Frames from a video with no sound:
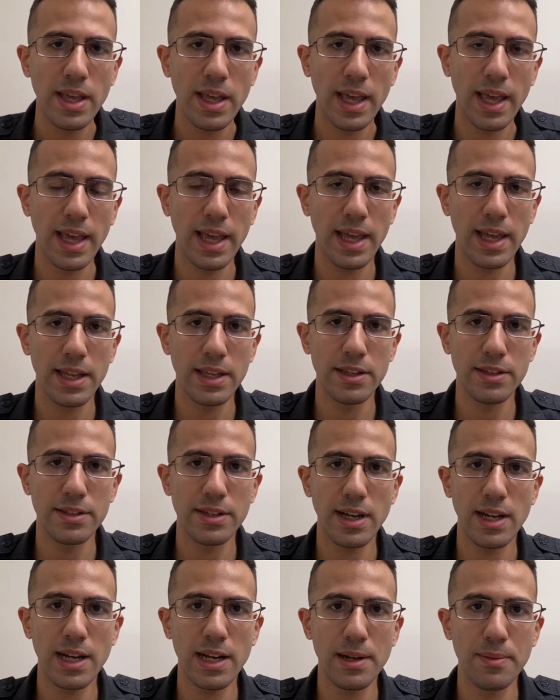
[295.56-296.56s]
And
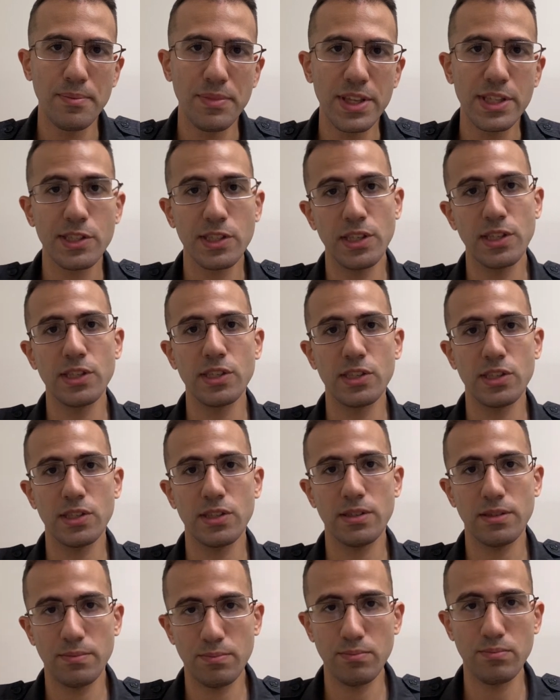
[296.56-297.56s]
this
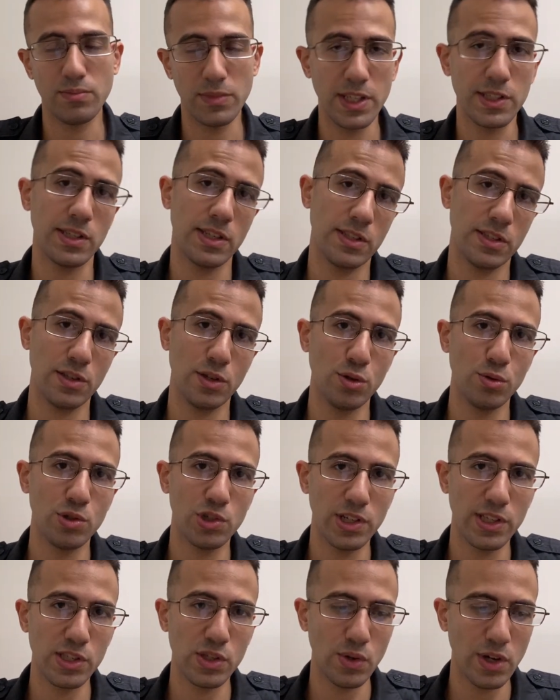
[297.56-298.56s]
is This is who
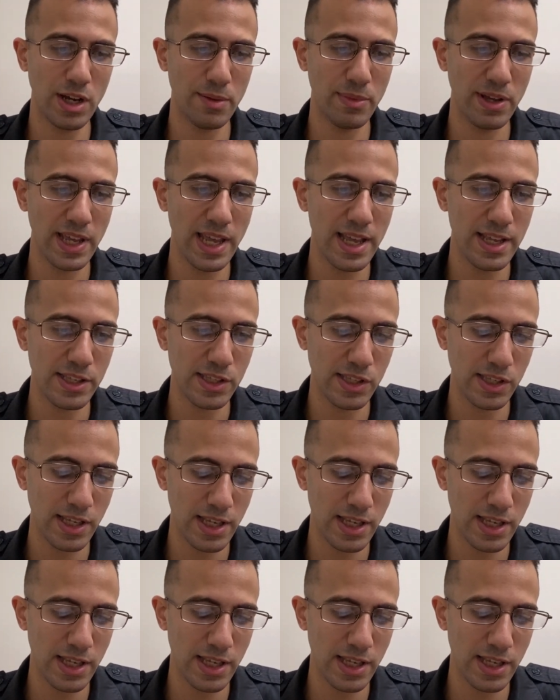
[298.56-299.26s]
Shinzo Abe is.